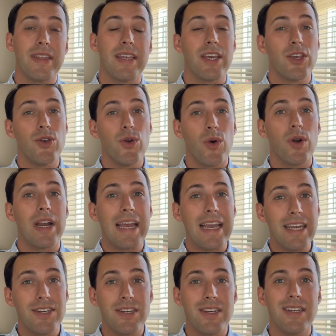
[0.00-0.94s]
that your
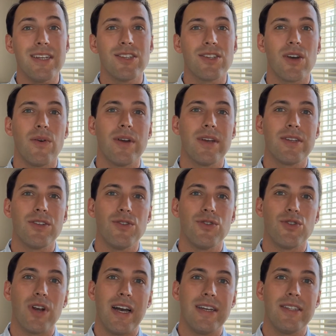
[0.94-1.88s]
agent is going to
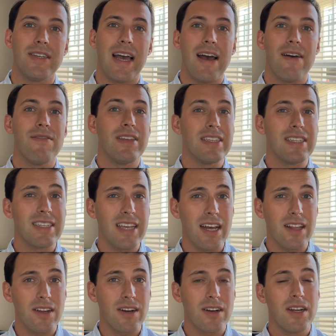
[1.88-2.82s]
try to have the
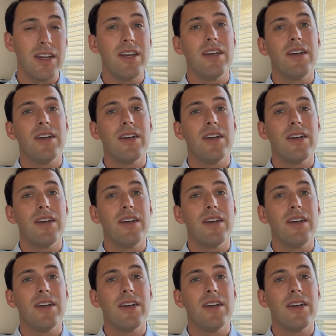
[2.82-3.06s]
seller